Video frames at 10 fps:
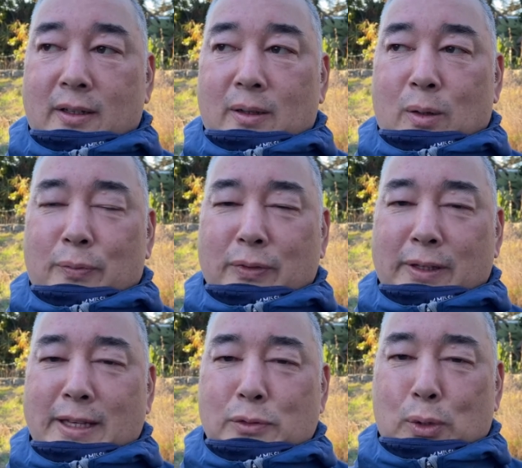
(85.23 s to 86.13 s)
hopefully
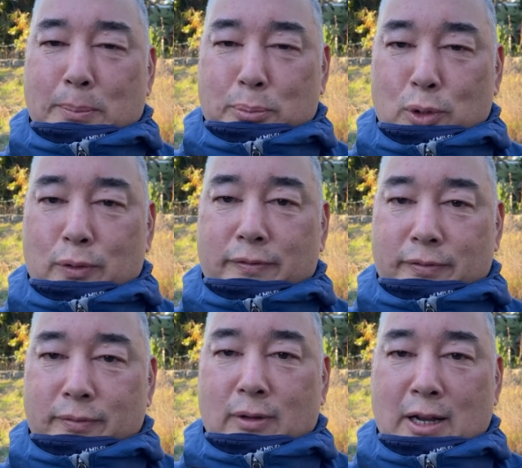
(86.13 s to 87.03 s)
things will improve
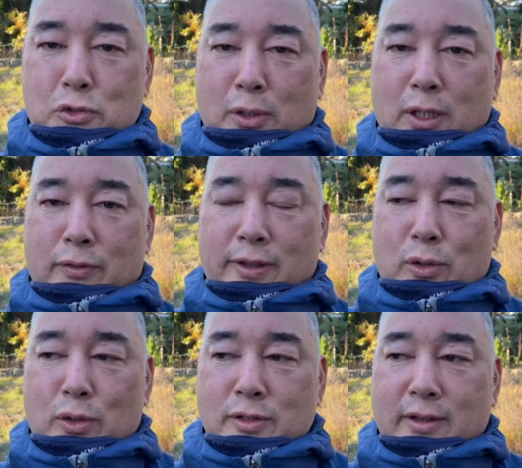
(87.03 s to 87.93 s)
gradually over the
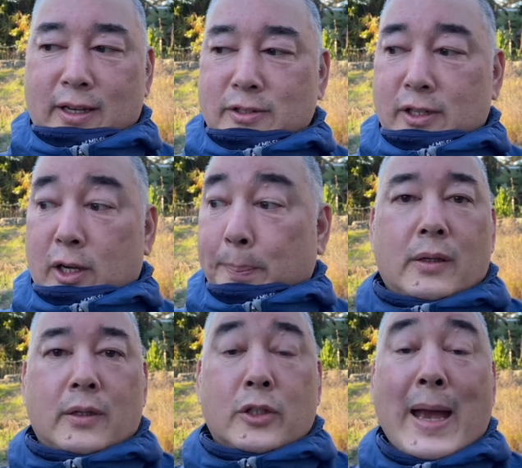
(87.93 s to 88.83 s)
course of the next year.
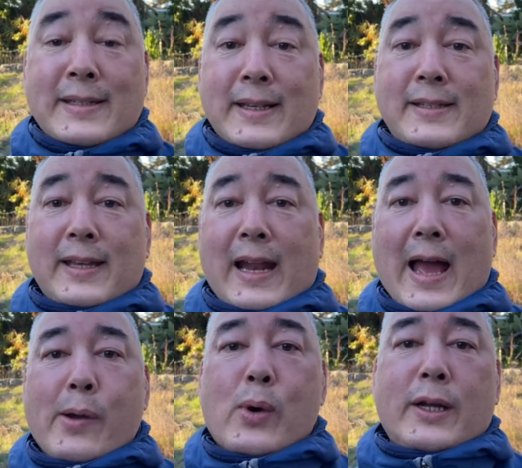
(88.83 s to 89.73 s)
So as I said,
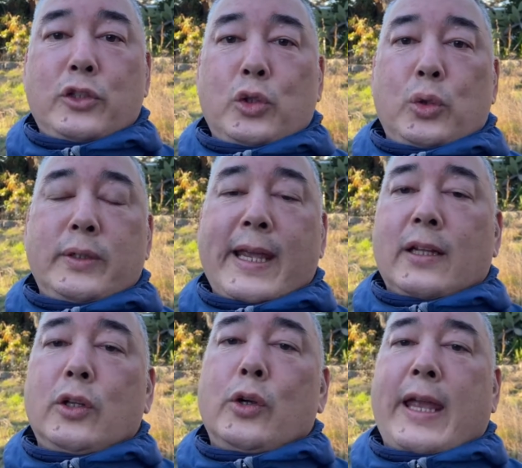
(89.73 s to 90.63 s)
I want to take
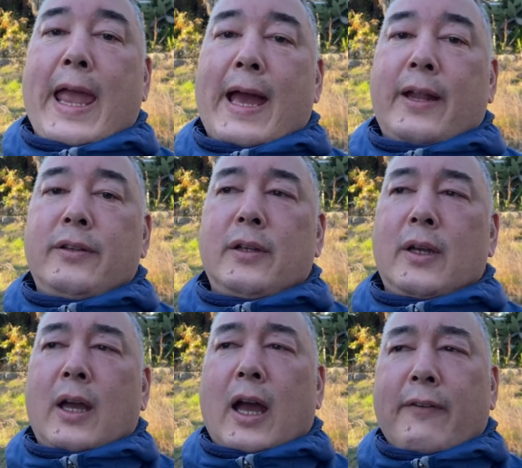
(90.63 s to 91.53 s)
a look at
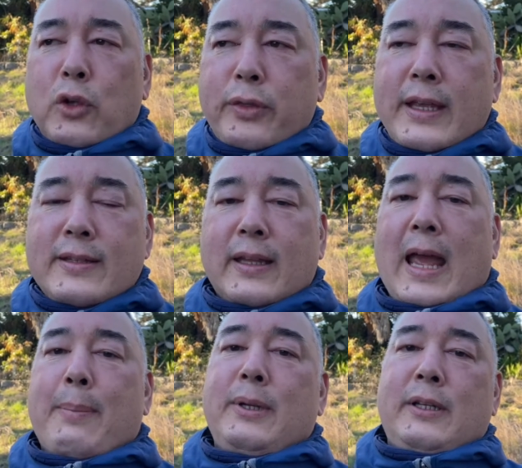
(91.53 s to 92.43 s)
a few things that
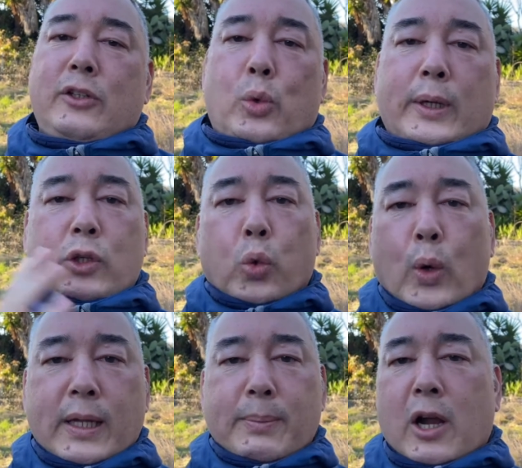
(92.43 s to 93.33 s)
happened in
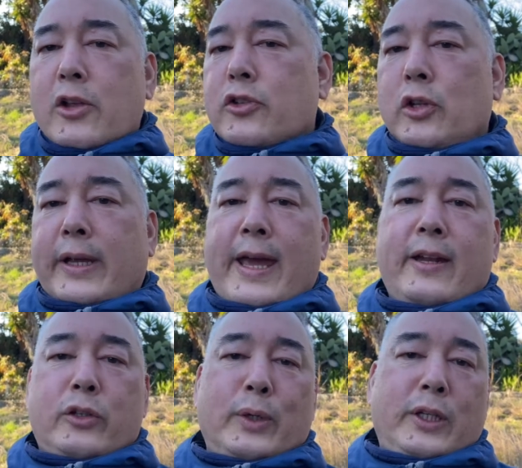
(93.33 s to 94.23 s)
2020, but also look ahead
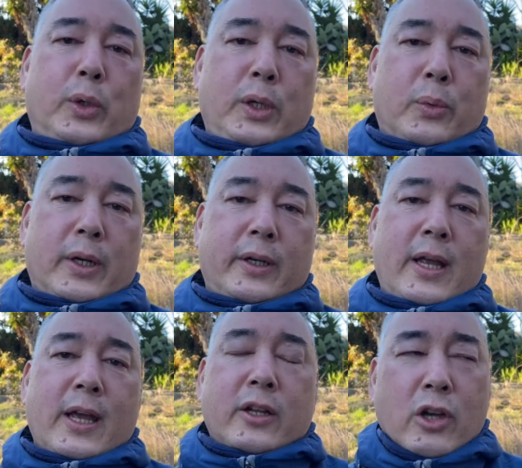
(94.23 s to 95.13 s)
at 2021,
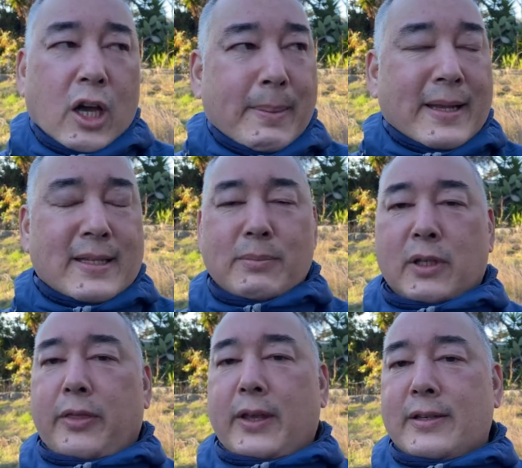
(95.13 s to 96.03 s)
talk about some of
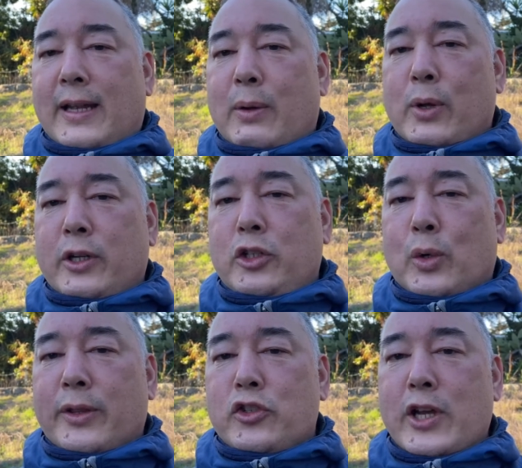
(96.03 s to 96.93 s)
the things that I want to do
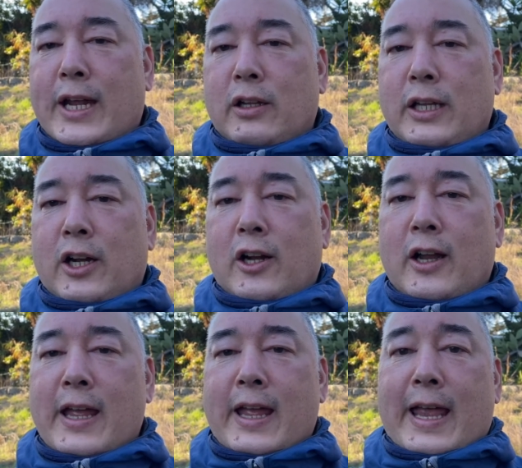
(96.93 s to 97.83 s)
on the channel here,
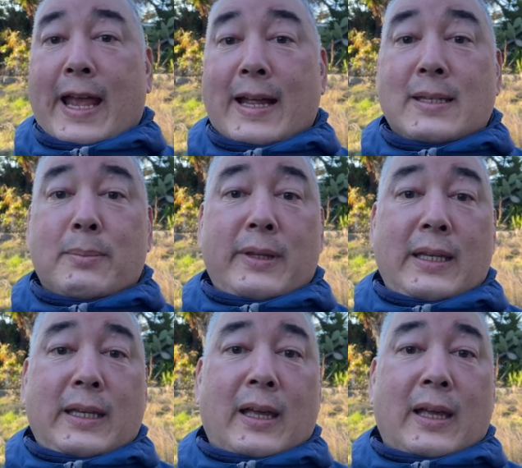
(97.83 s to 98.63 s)
and some of the